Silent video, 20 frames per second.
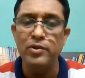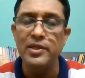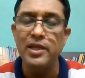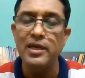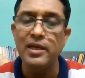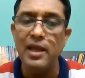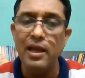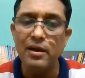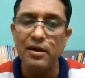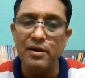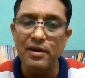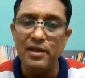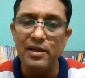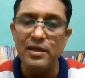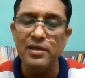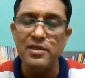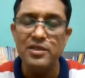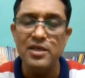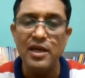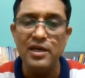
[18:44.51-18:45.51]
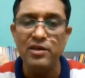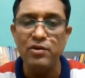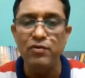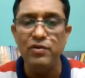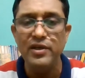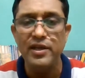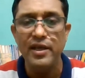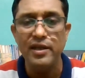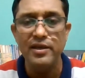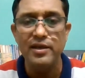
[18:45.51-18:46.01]
Then accordingly, state will
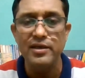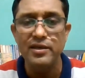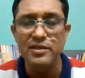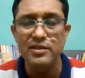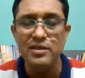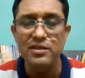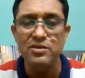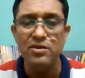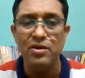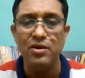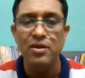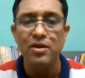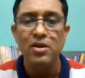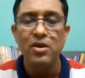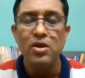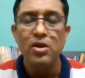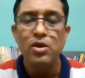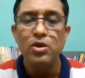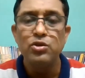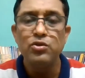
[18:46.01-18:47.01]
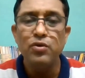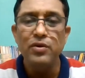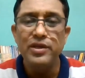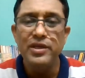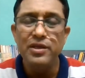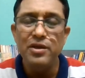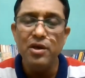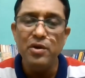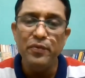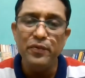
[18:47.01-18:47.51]
take a decision. So
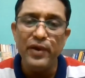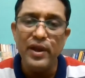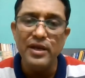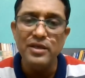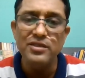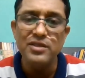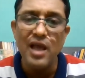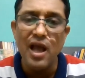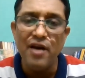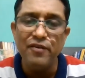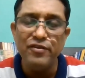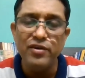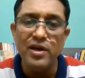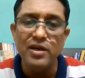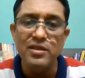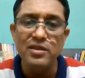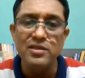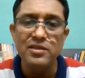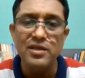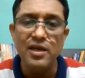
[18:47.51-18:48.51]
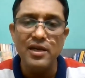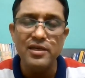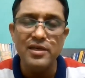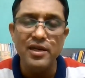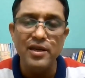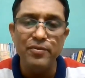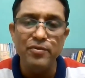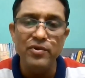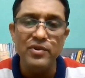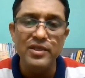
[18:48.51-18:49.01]
here, friends, after the state
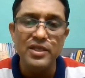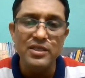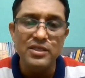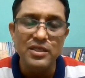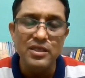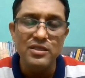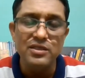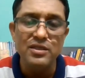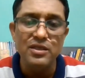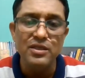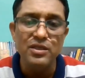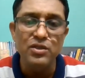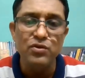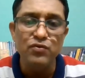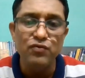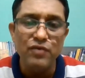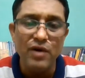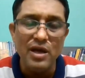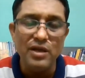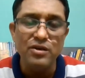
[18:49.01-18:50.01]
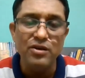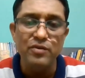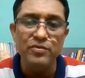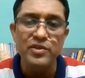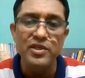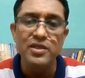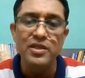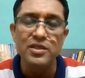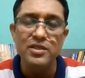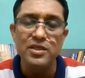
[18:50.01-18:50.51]
level, this is the work of
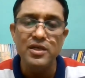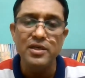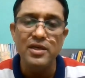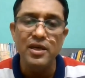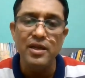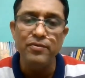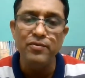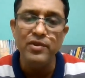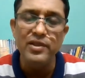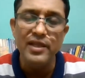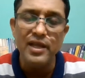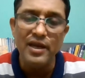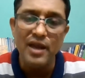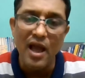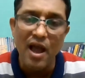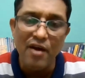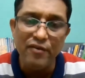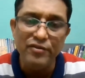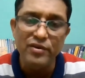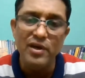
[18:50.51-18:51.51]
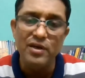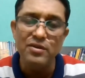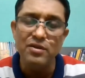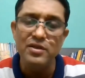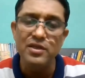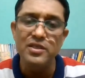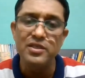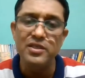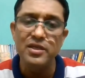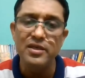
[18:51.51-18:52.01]
the district level. Then after the
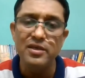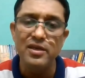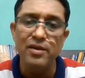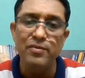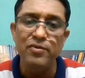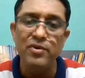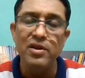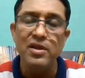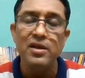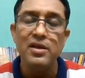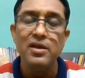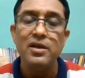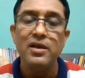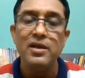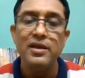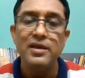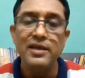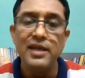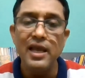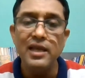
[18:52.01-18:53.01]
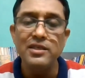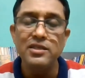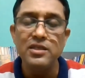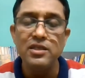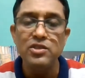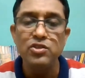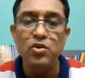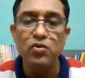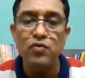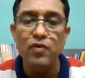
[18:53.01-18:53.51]
district level, next
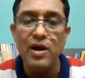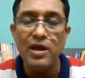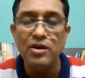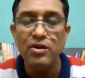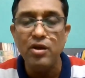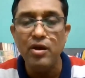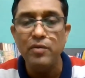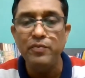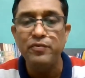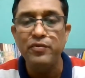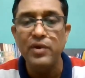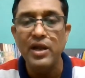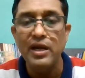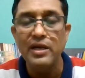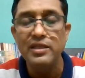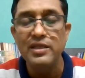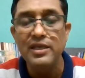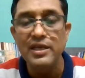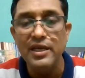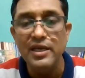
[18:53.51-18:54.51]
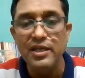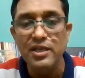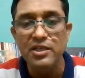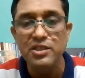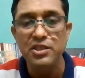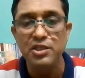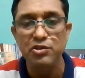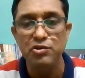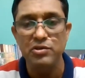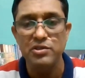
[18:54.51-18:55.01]
is the work of at the
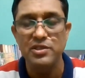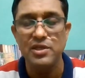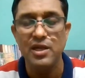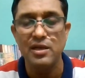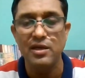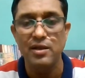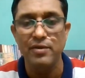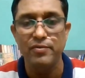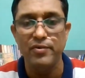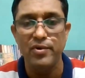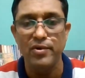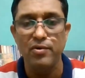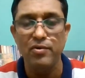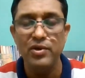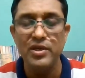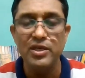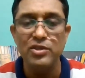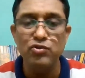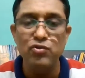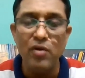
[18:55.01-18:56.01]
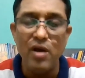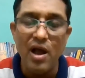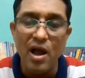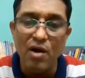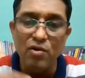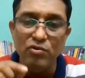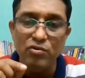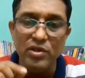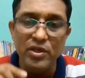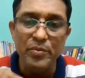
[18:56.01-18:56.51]
institutional level. Okay, so
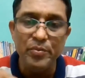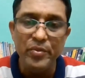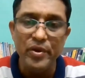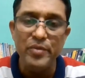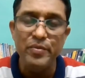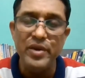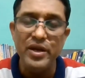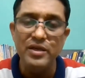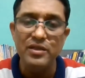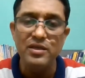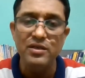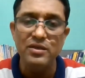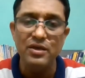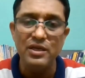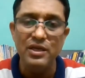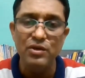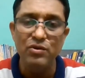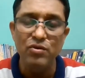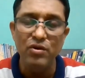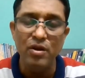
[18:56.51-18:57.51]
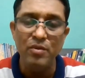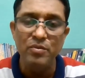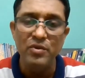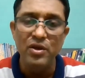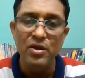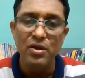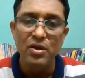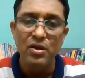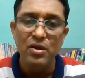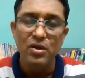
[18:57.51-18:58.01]
how to implement the curriculum.
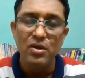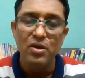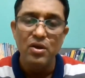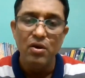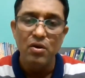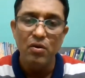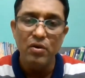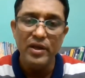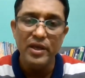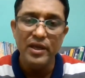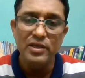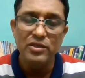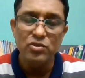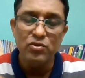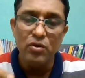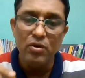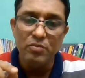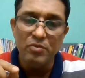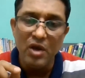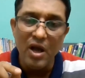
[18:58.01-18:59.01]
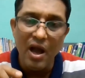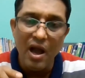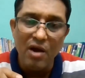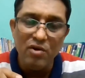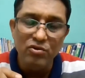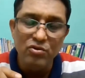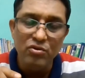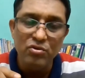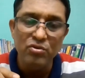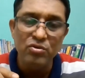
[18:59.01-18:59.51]
Okay, so
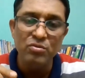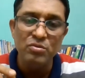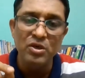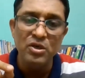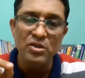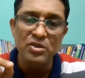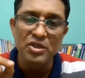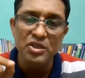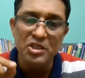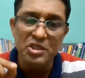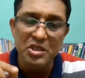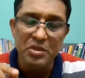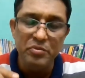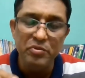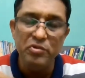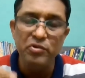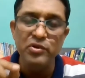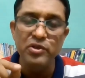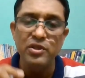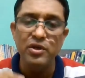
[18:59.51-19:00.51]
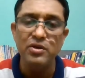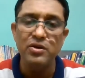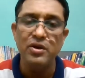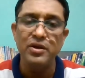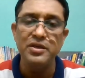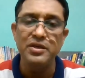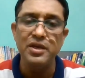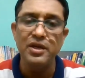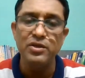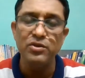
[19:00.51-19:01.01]
how to distribute the
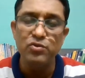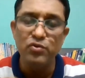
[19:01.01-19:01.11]
content?